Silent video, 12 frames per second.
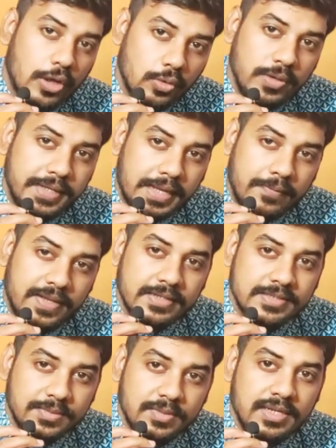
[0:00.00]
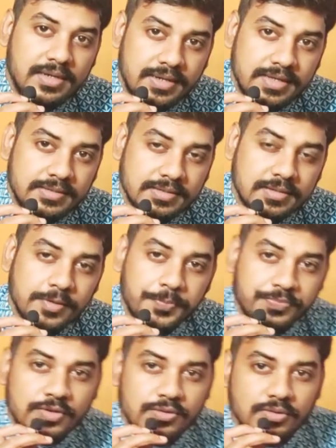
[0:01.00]
ruling Aquarius, similar in nature.
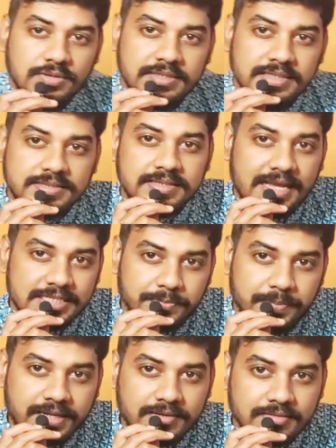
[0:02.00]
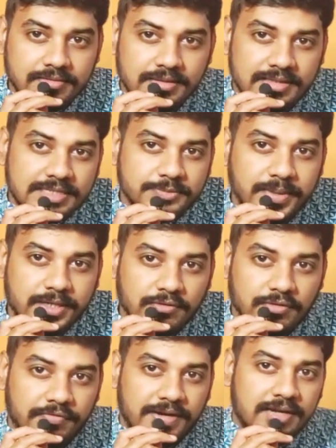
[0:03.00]
So this aspect, the aspect
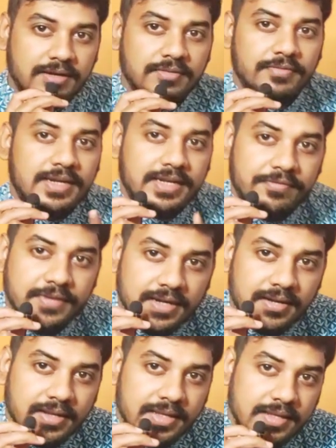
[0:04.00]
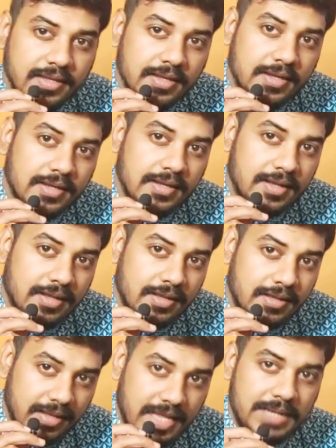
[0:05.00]
of a friend, will definitely
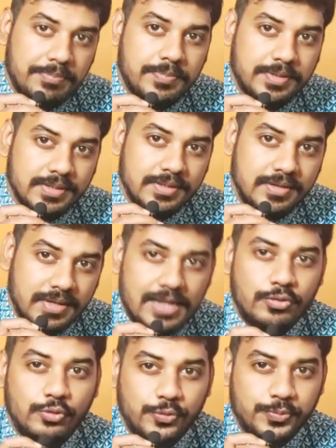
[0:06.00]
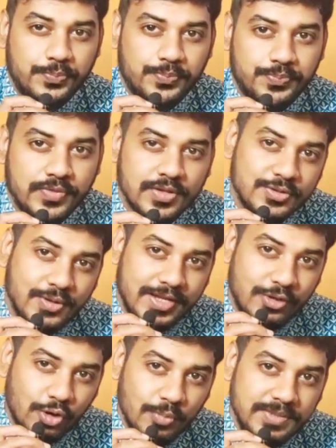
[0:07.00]
help Rahu. So
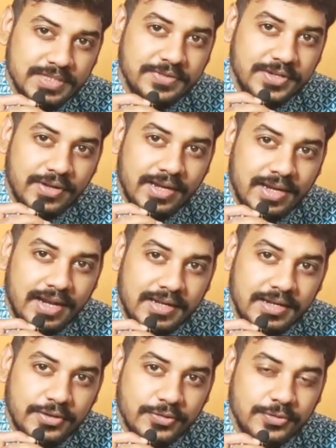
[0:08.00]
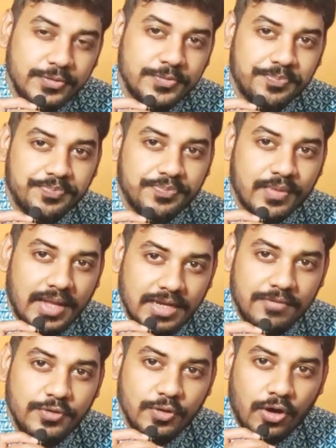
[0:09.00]
I hope this video enlightened you. I
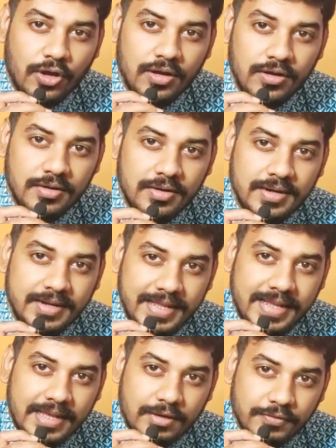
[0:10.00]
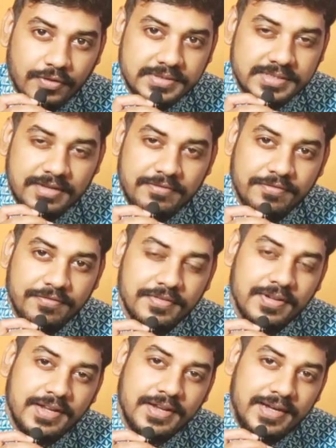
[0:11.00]
love you all. Take care of
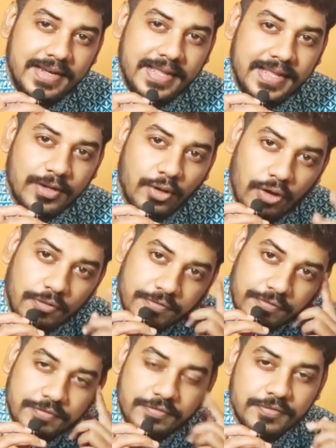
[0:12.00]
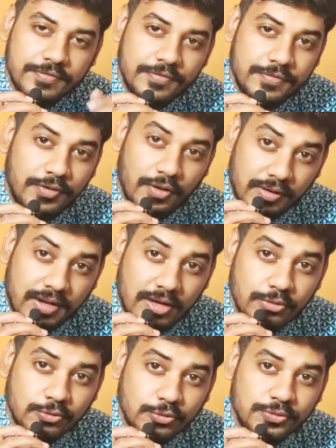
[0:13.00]
yourself. Take care of your
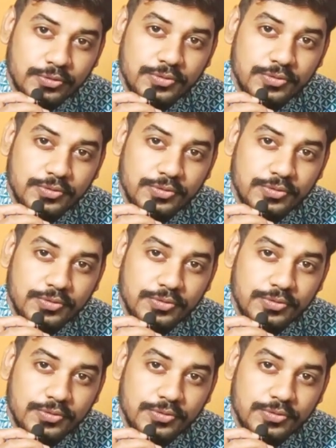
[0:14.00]
Rahu.